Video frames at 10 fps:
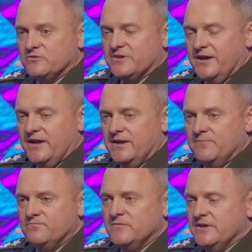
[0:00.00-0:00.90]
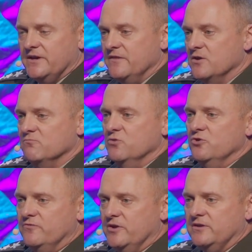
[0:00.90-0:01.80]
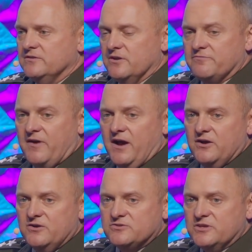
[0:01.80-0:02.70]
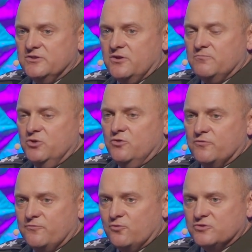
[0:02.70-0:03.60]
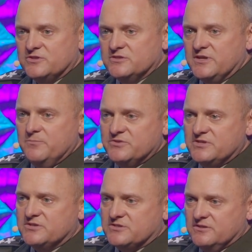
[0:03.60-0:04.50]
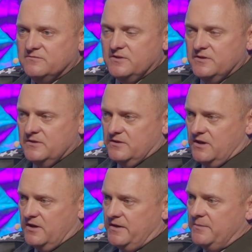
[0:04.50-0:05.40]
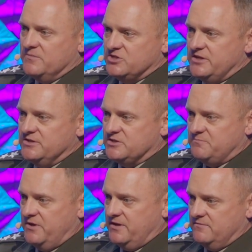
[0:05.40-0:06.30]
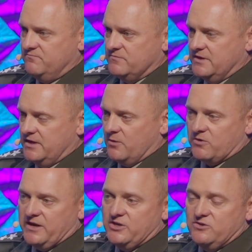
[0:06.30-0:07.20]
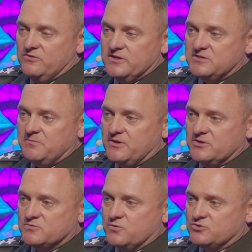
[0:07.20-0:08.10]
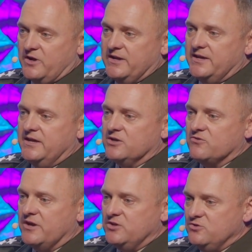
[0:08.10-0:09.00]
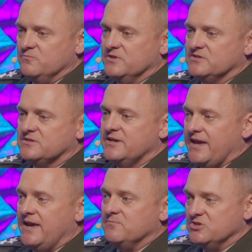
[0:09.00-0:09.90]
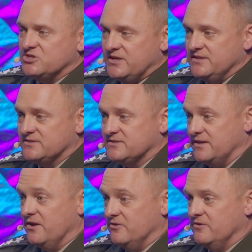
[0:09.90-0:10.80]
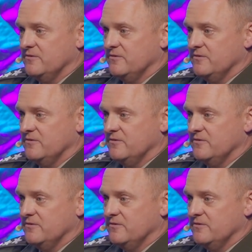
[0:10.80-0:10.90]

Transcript: time, and they're moving their fires and their maneuver forces in position at machine speed. And we're going to do this because we're trying to integrate humans and machines together.